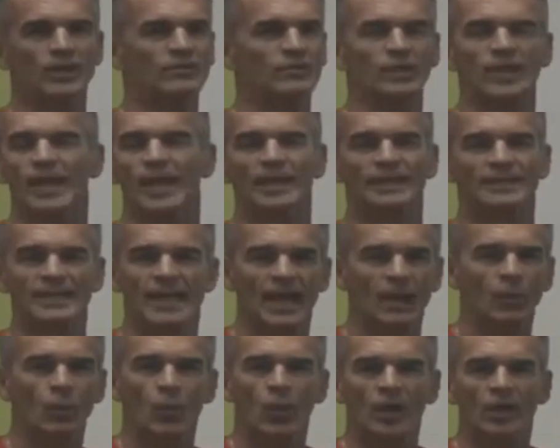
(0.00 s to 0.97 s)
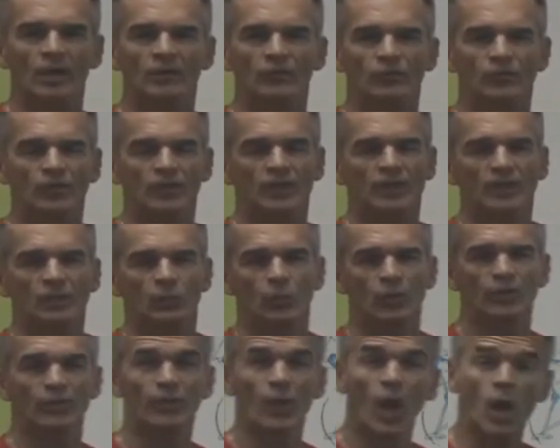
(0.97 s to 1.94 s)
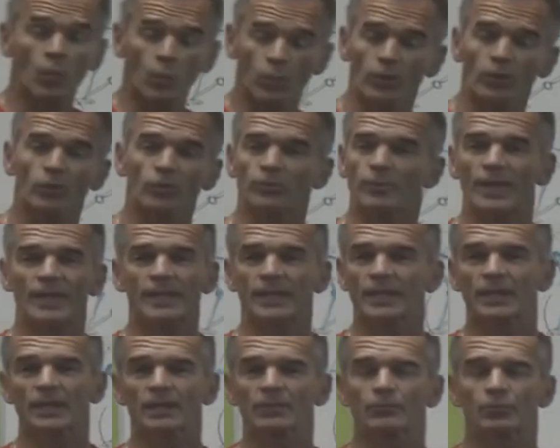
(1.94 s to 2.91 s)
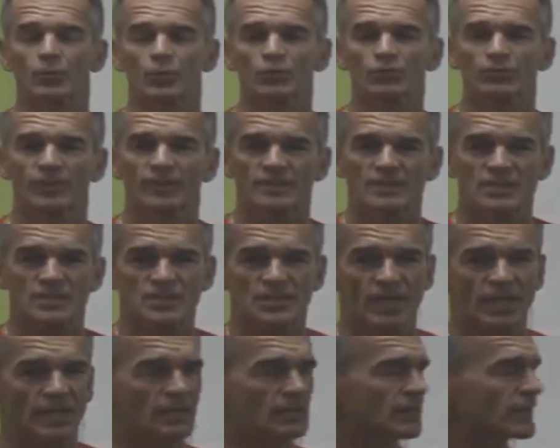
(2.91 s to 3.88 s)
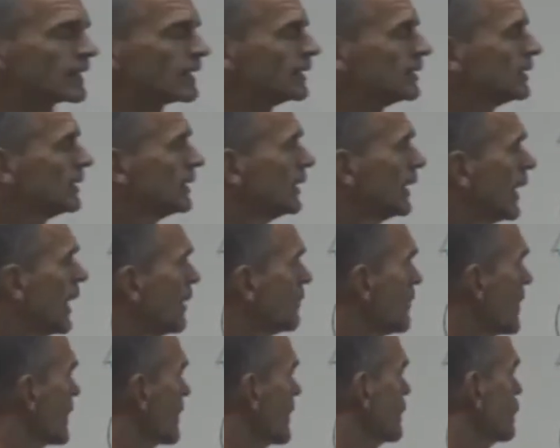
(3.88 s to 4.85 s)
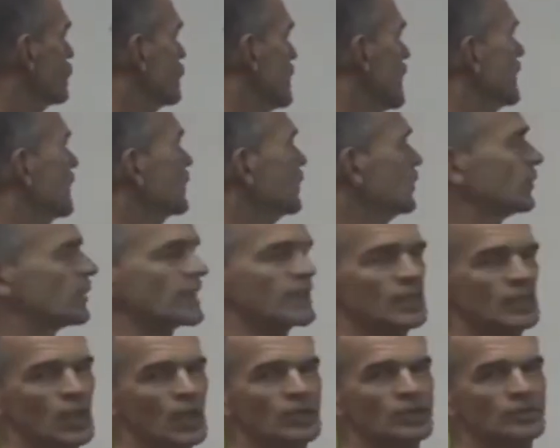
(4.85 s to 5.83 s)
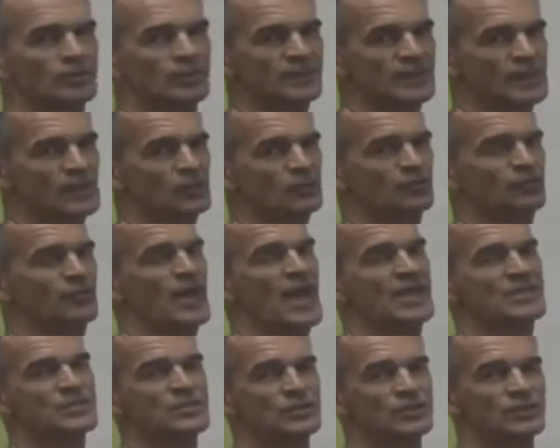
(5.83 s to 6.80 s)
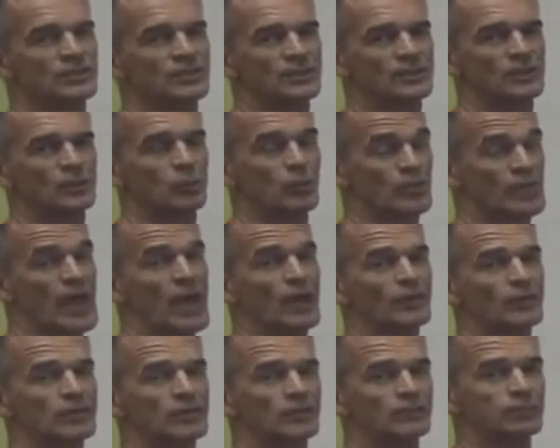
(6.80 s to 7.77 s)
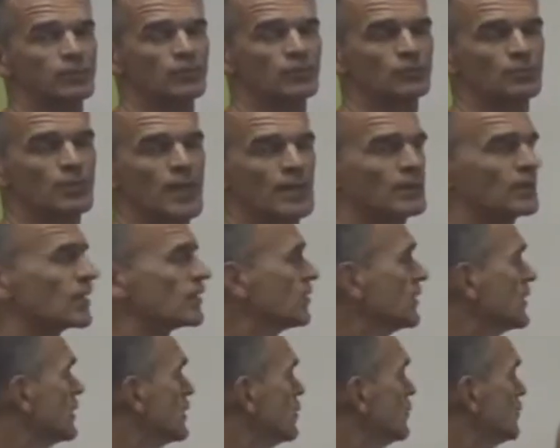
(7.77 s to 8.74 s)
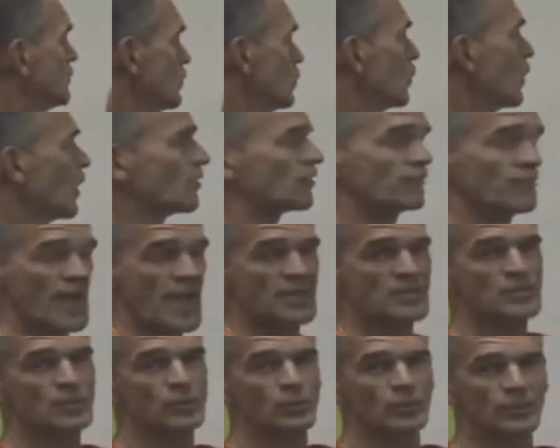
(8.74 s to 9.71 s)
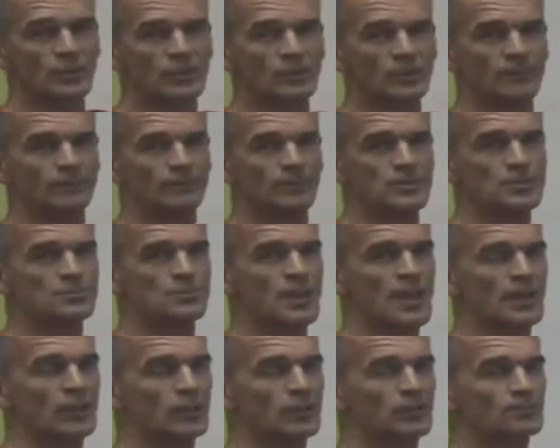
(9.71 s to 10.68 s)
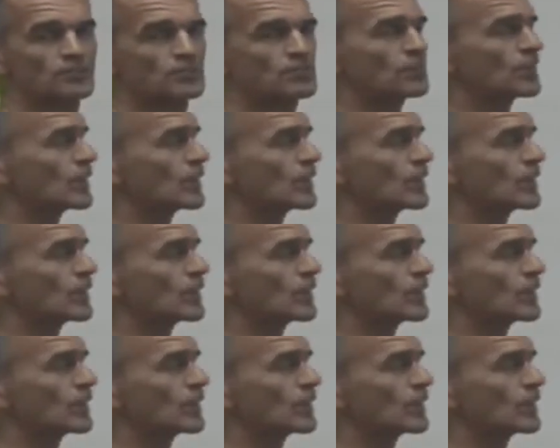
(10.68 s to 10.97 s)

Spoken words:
whenever the heck that was, we thought we were making an improvement to cycling. And I'm not going to stand here and make an argument that you're faster without a clipless pedal. I think you are faster with a clipless pedal.